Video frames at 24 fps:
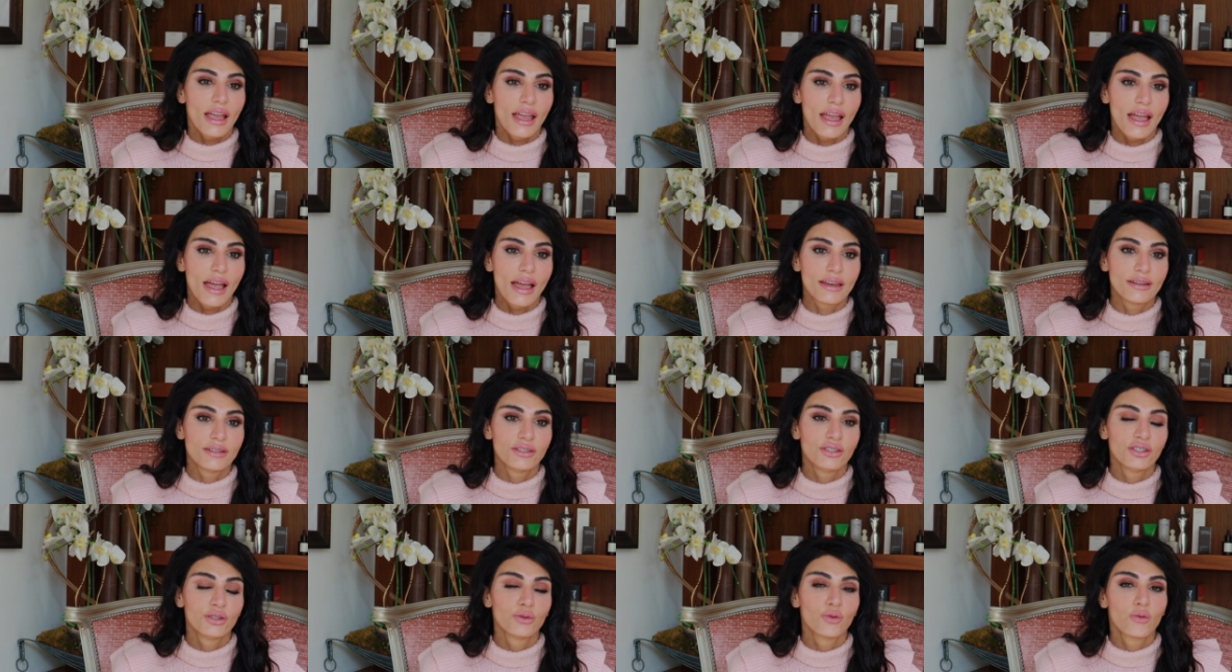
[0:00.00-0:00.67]

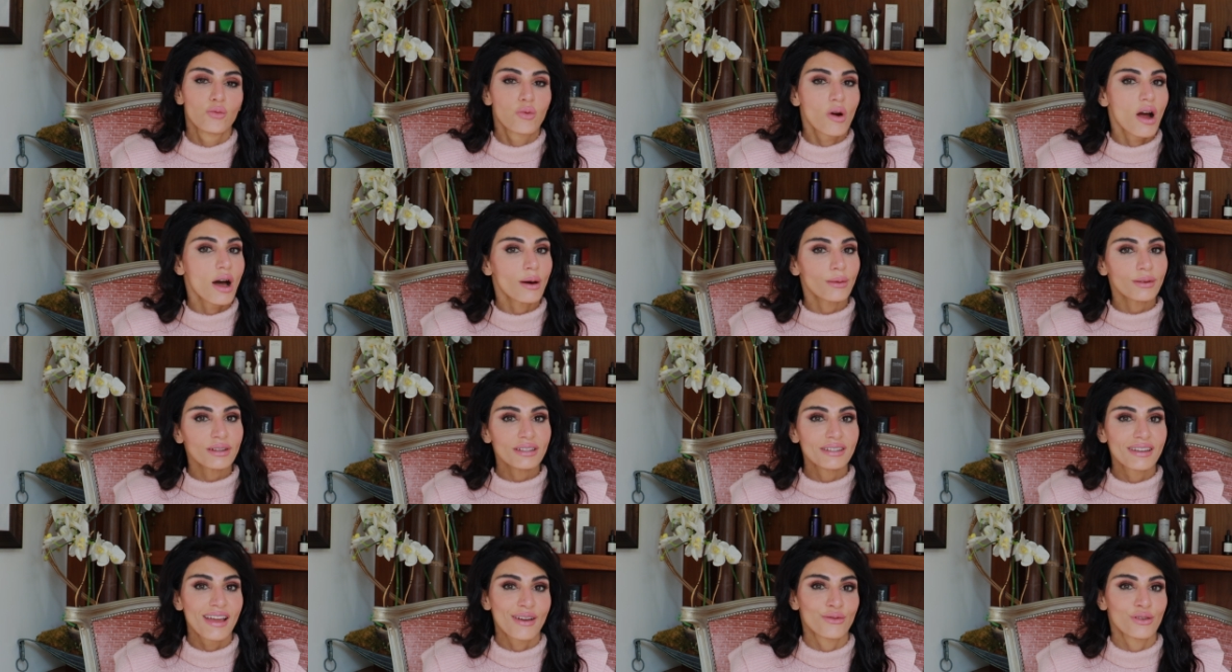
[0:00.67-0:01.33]
and you will
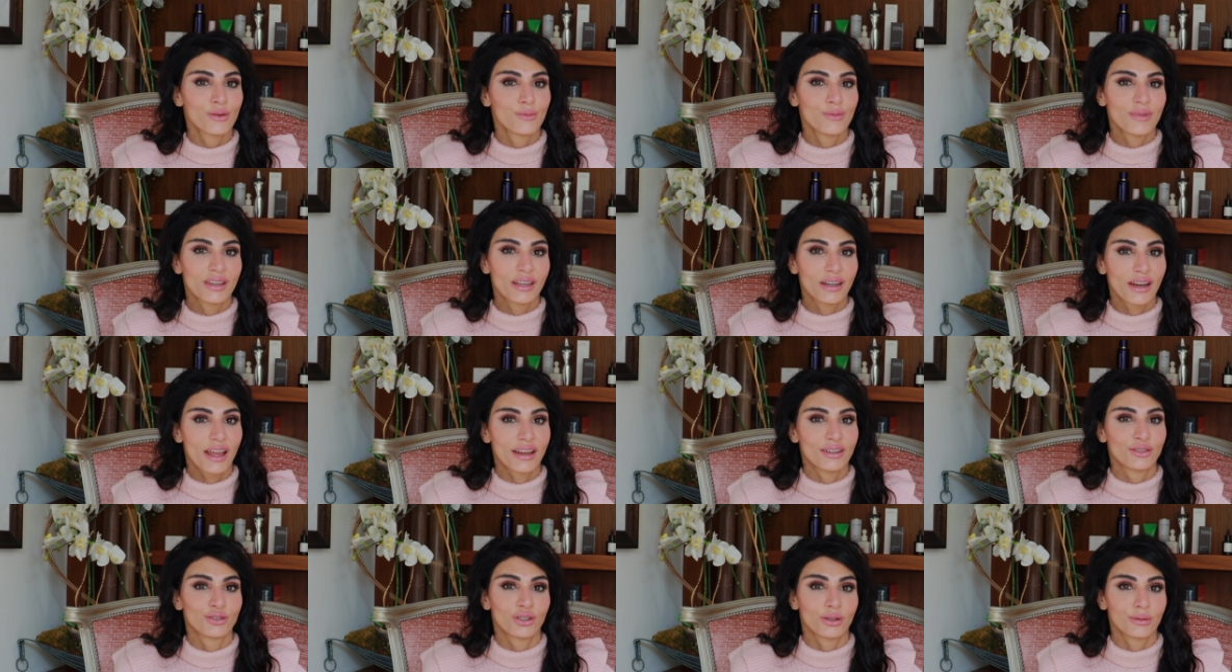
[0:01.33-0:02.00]
probably never
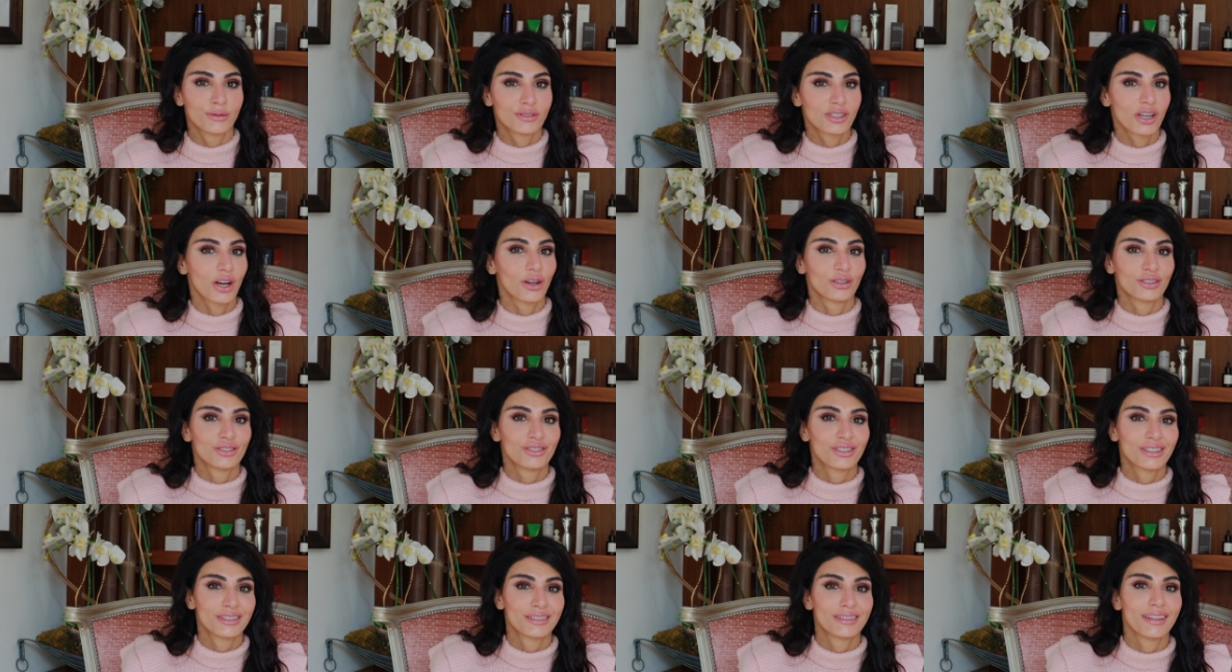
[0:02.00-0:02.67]
meet a
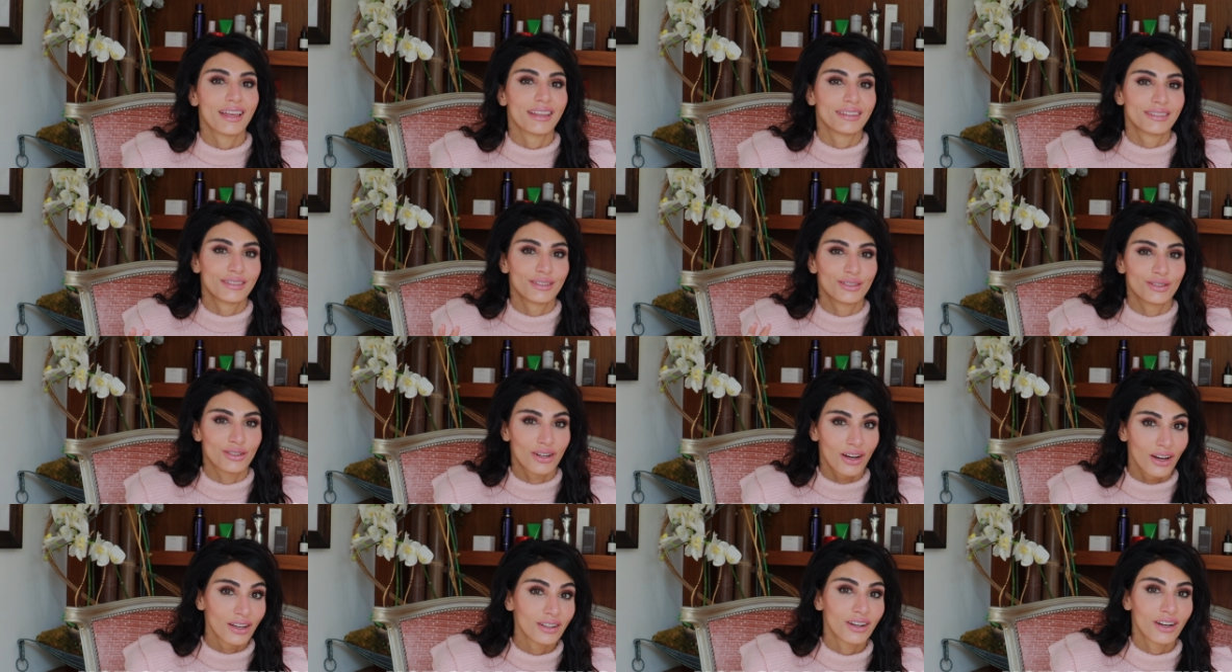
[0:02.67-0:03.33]
dermatologist that's
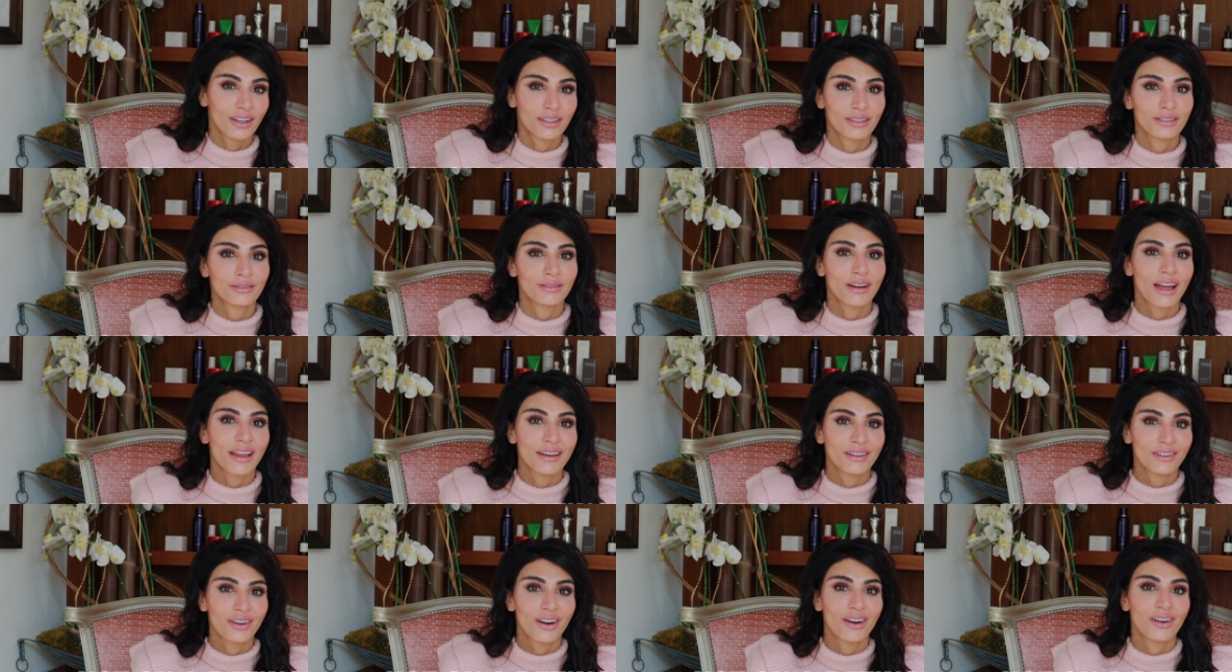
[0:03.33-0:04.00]
not on a
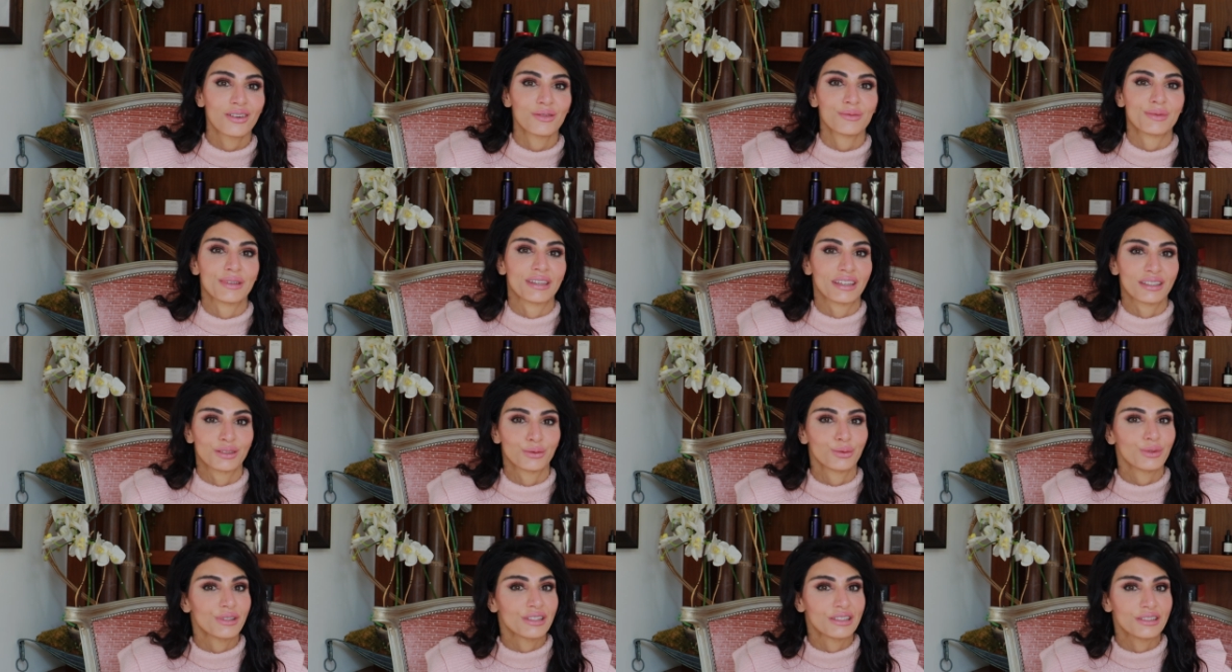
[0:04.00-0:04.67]
retinol,
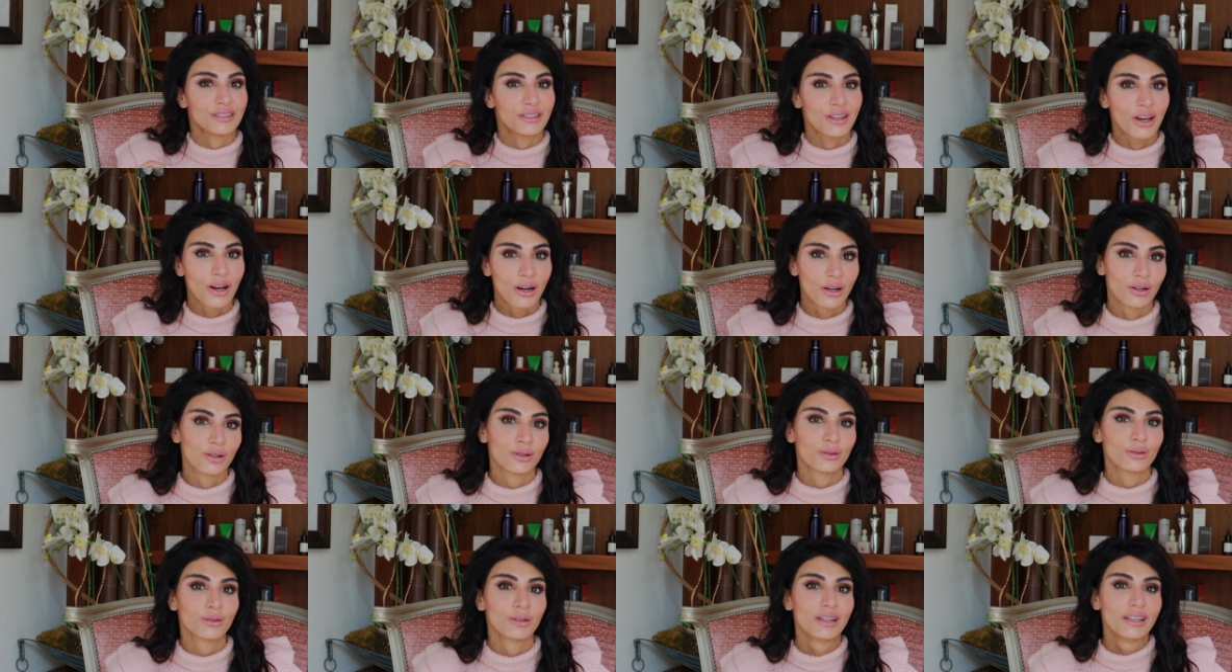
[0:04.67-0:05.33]
because we
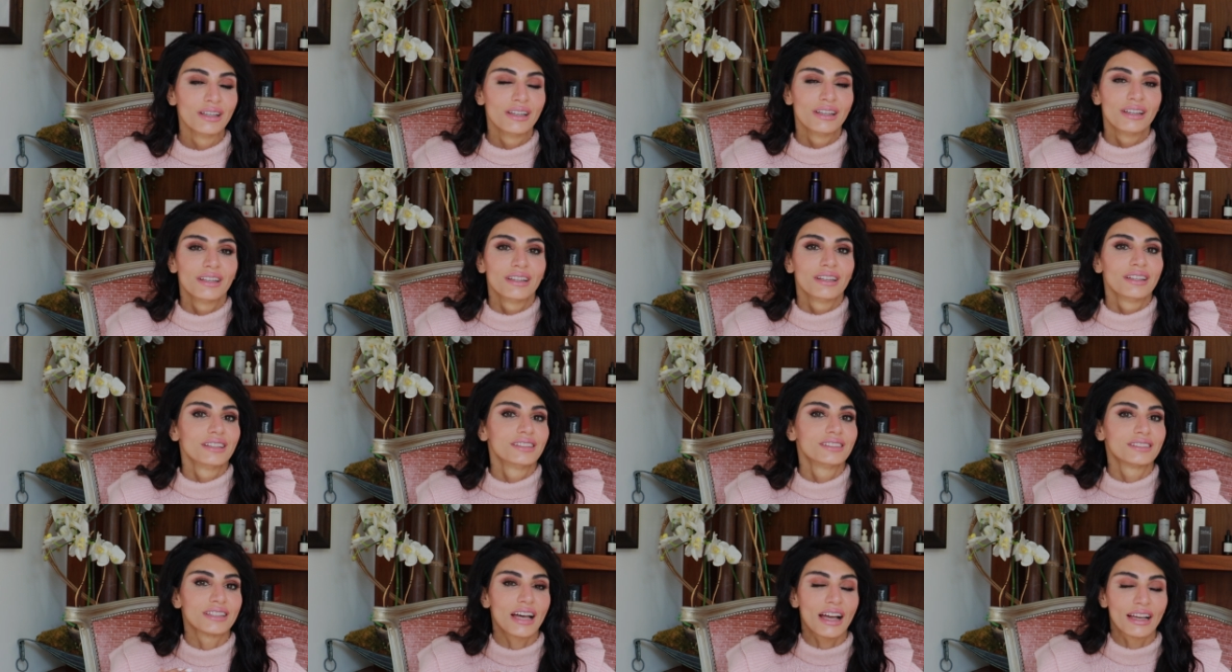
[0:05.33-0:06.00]
know
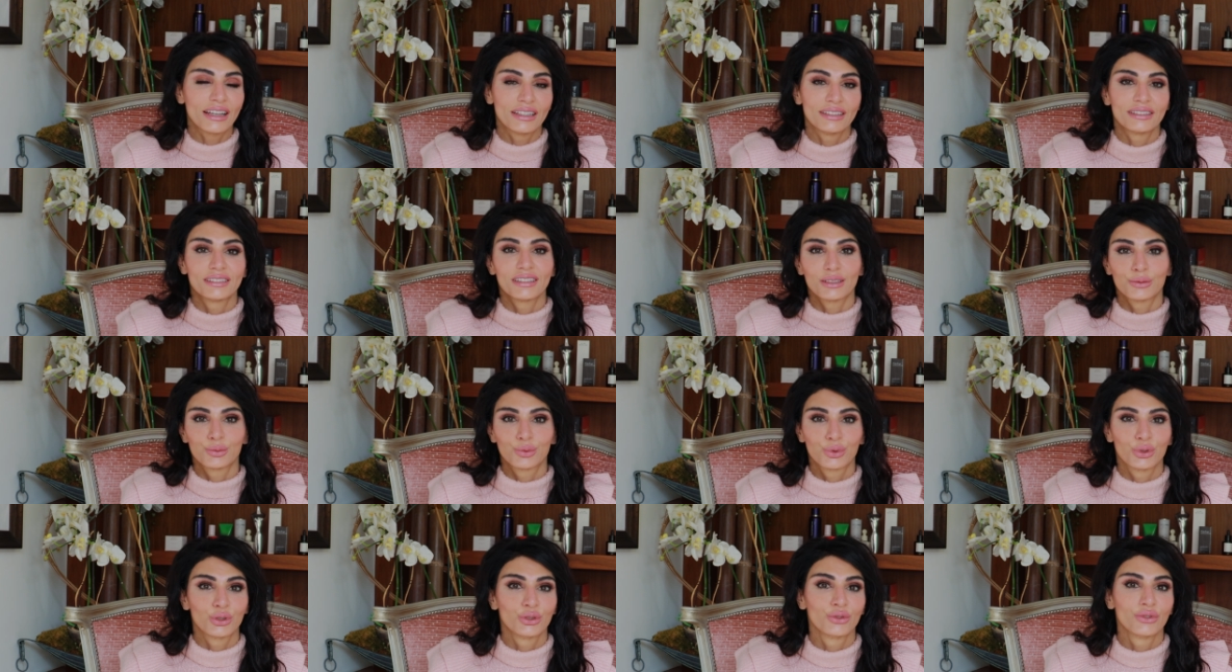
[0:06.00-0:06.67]
science has
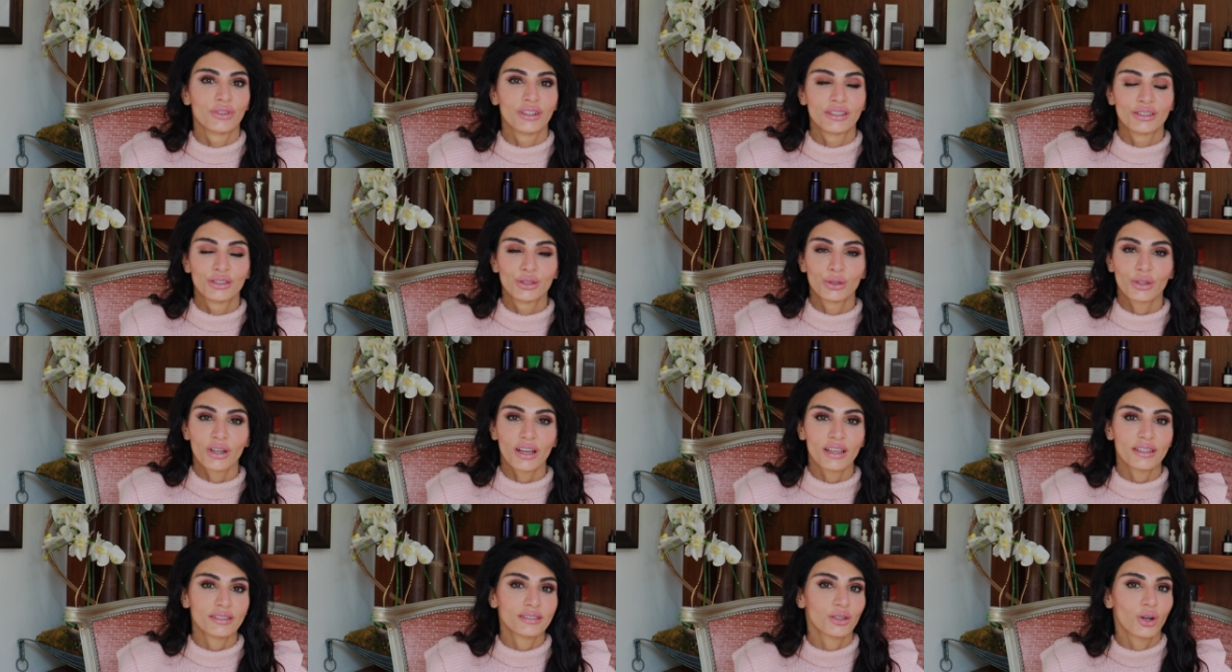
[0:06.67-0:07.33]
proven
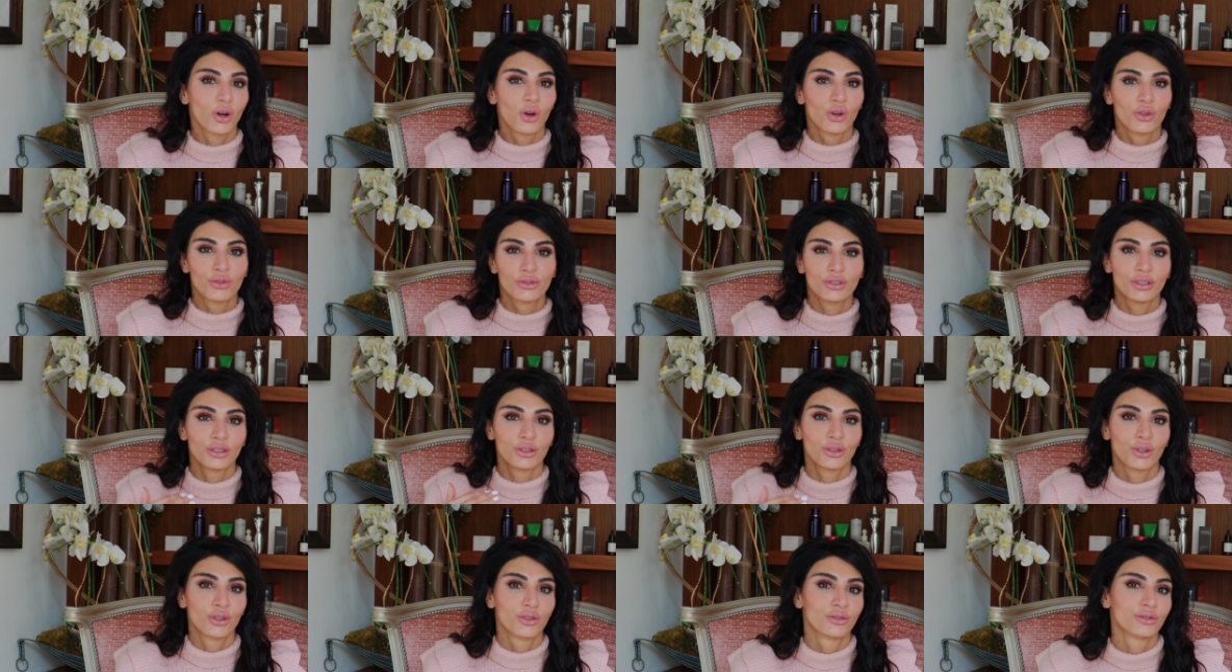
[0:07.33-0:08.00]
to us over
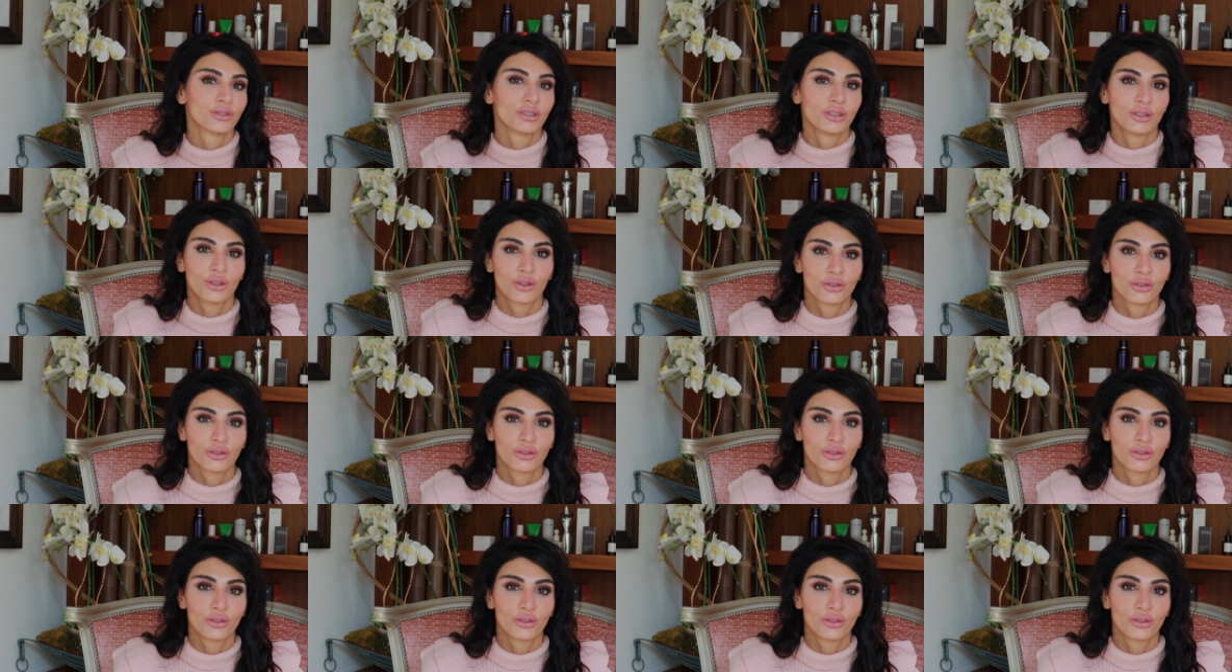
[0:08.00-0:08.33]
and over and